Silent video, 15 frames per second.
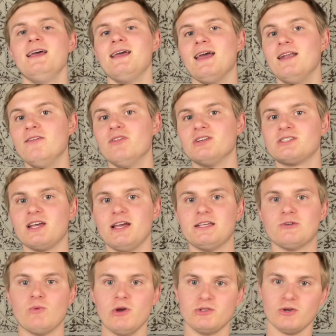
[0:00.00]
And in this case,
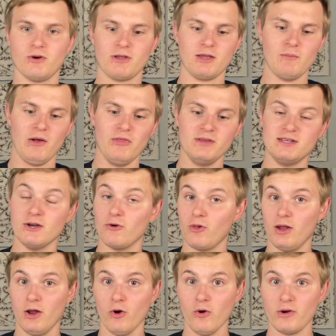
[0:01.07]
we are talking about the
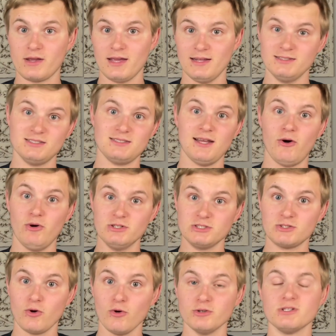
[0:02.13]
Carolina Hurricanes, Dallas
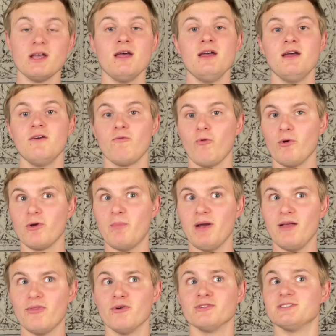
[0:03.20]
Stars, Florida
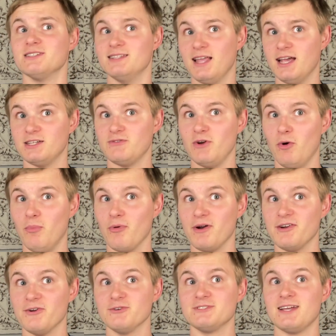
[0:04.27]
Panthers, Nashville
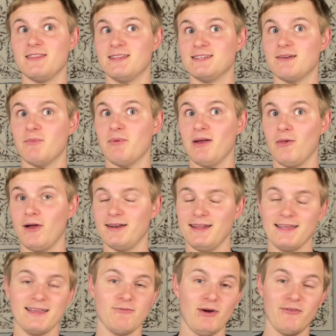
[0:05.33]
Predators, and the Tampa Bay
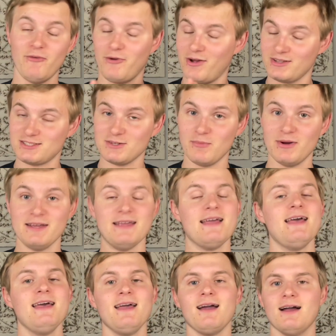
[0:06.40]
Lightning. If I forgot somebody,
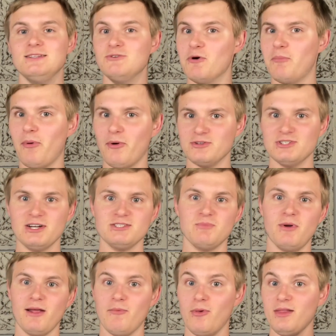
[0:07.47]
I do apologize,
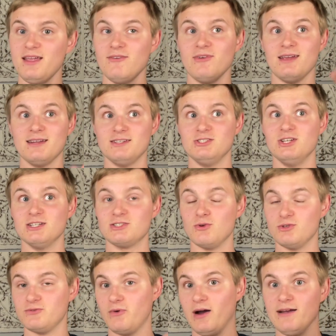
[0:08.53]
but I believe it is just
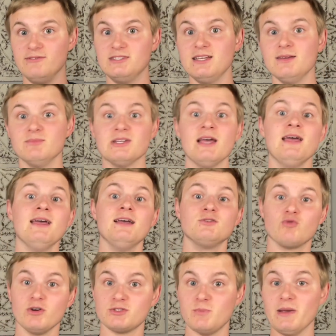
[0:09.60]
those five teams.
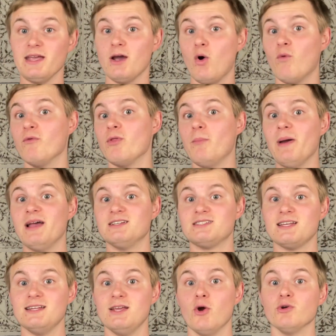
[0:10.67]
Trust me, over the past
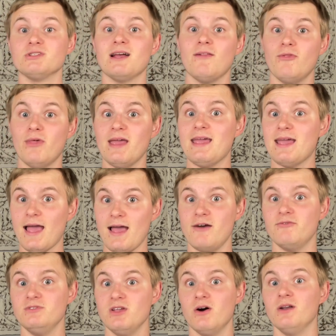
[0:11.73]
10 years, they
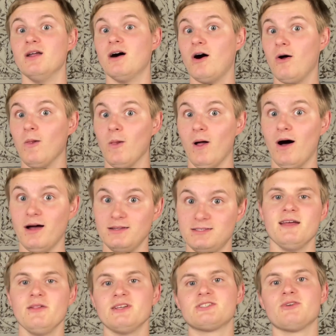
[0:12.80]
have done a lot.
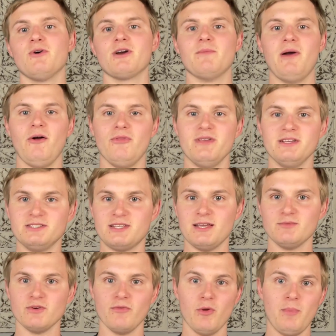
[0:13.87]
Let's talk about these
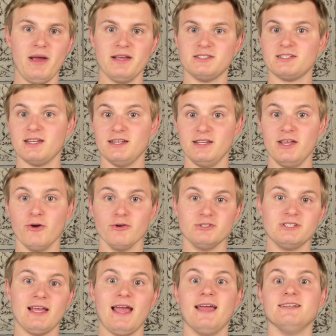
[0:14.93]
teams over the past 10 years,
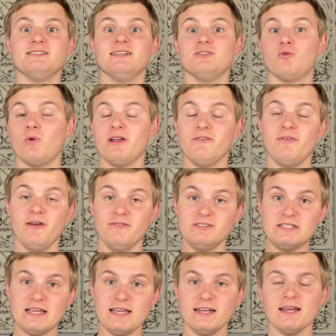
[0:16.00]
as in
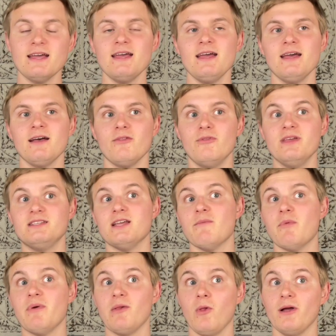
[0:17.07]
2015, the
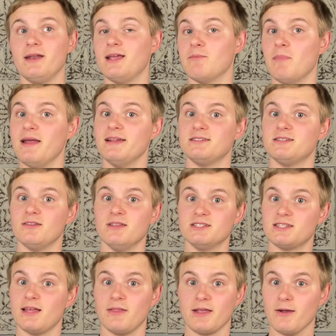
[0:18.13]
Tampa Bay Lightning made it to the
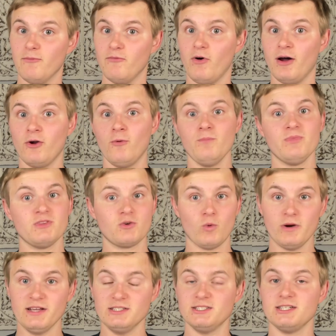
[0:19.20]
Stanley Cup Final.
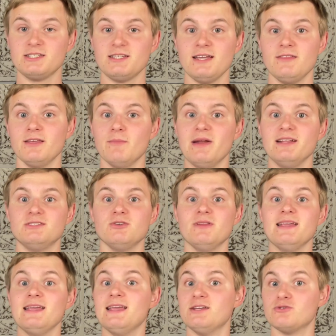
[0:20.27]
2016, they made it to
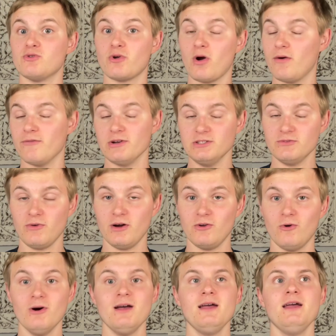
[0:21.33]
the Eastern Conference Final.